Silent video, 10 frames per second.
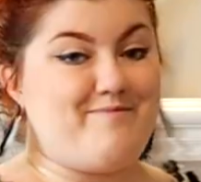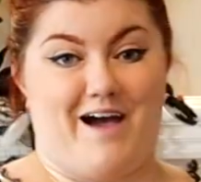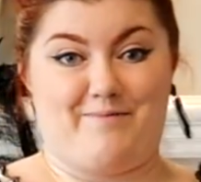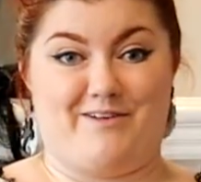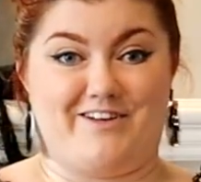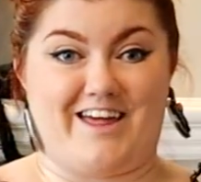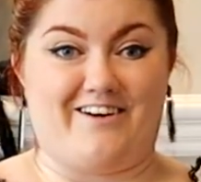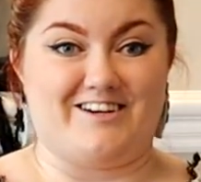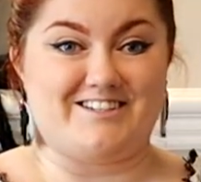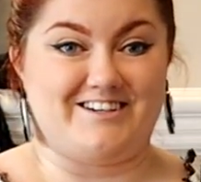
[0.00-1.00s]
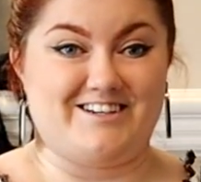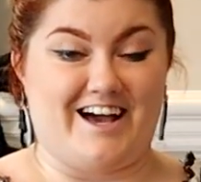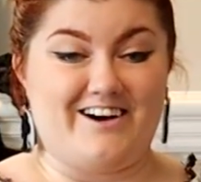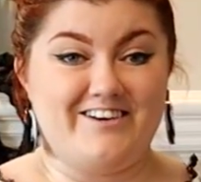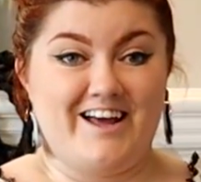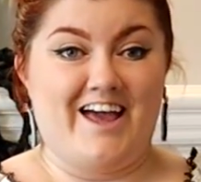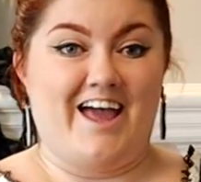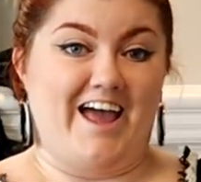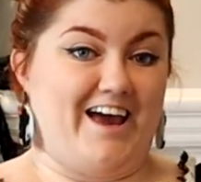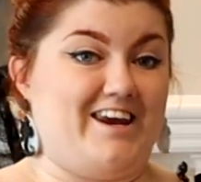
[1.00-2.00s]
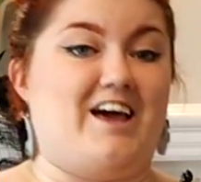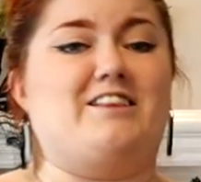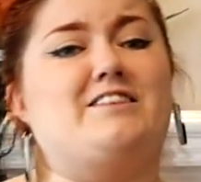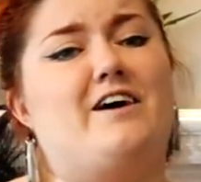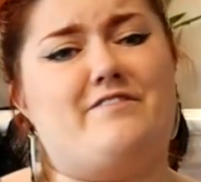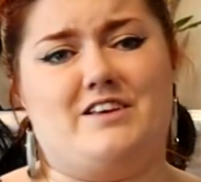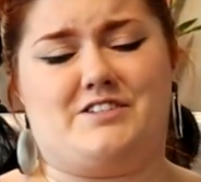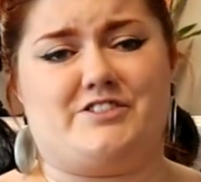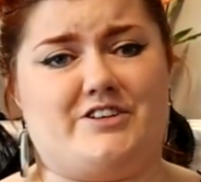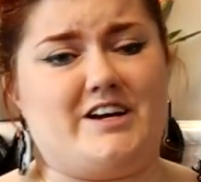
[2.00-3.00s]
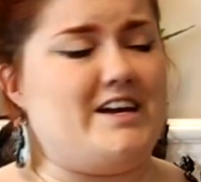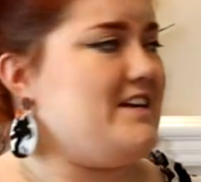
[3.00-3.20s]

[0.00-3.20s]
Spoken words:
I'm happy with how it turned out, and I love this tree.